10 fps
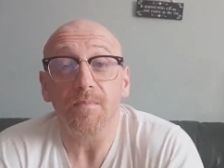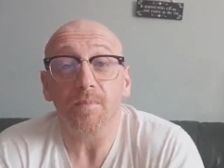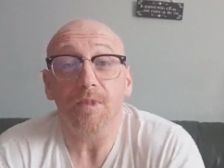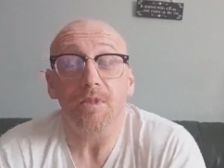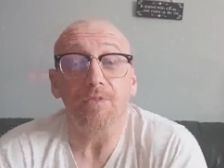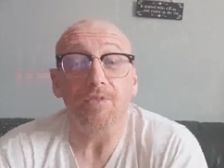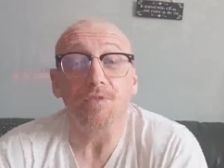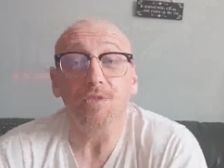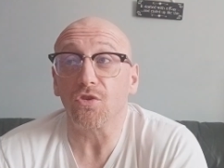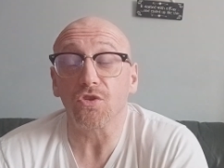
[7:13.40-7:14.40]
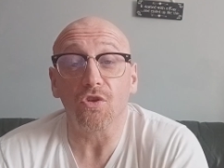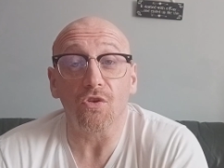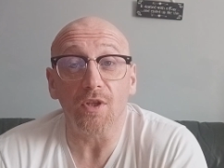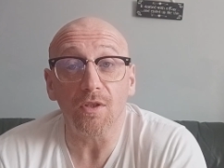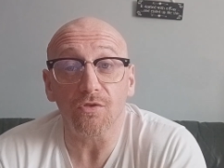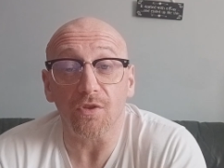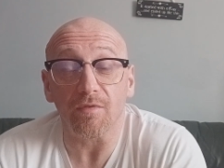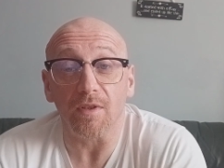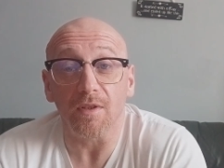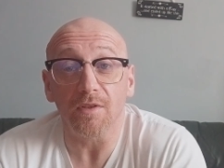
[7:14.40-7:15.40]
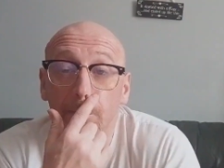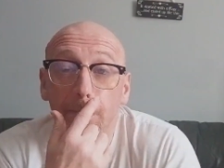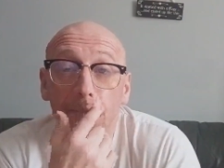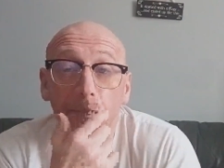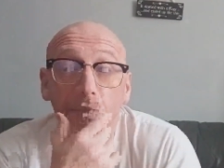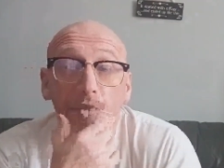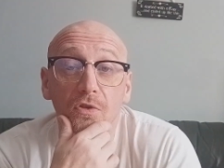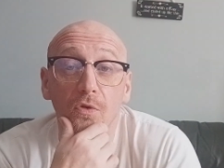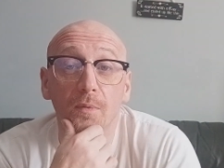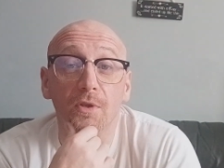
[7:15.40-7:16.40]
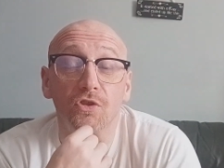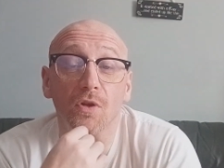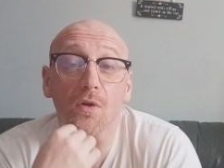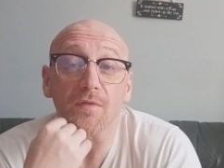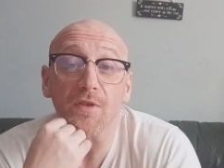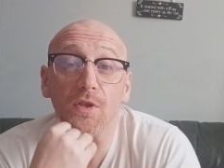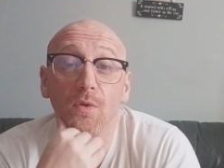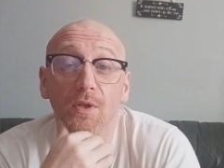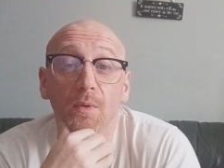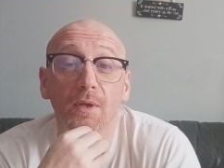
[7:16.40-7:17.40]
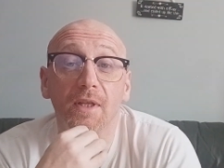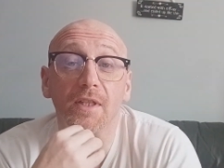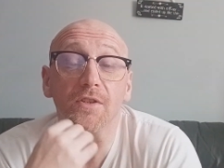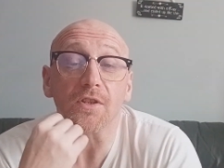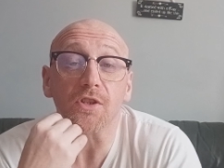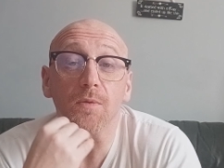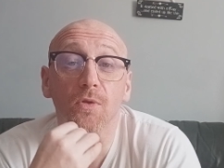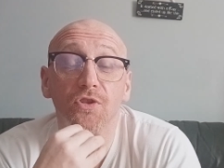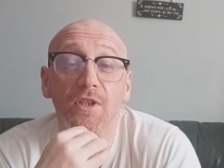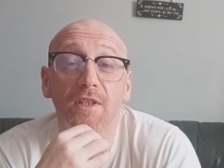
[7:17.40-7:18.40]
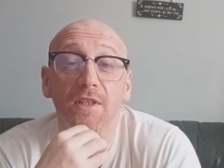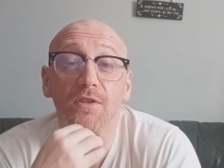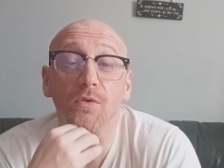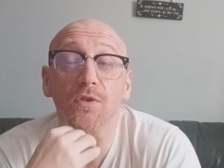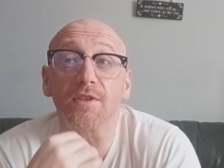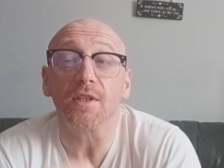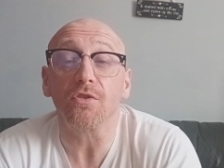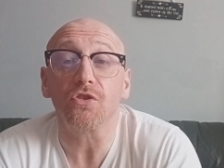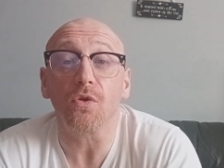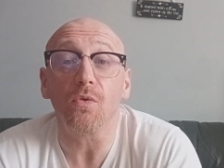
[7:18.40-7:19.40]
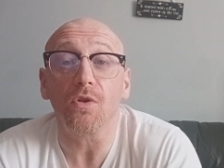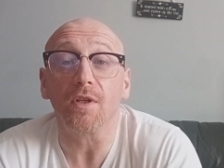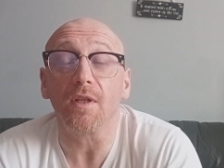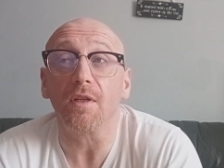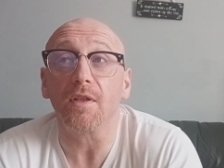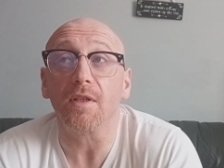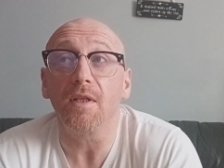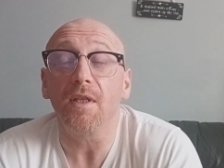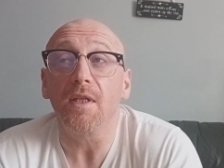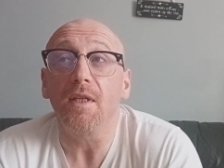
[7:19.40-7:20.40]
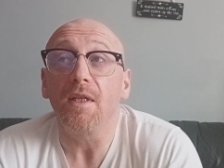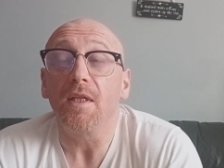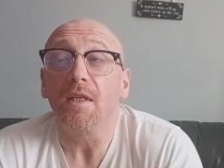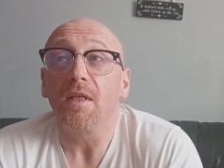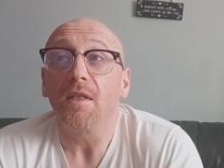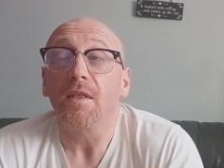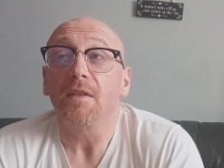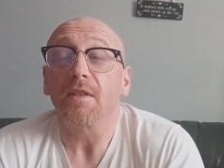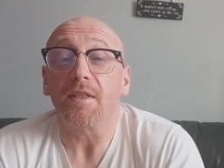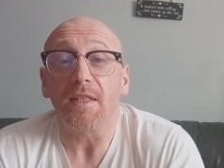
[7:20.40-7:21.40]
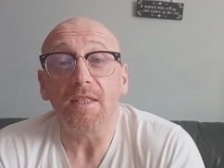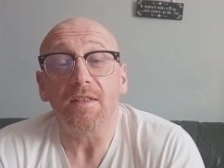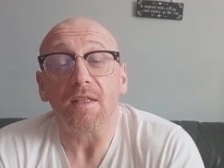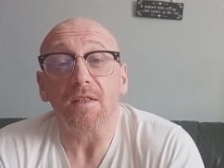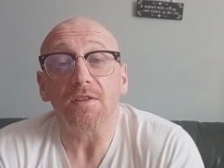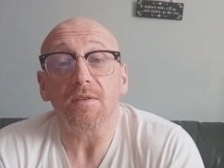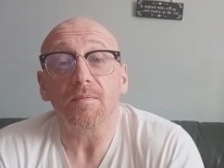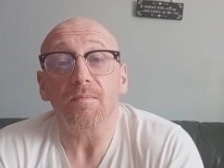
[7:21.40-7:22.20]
Because they're all just career driven. So this is going to be a short video. I don't want to get into too much details. I'm going to start showing kind of like the details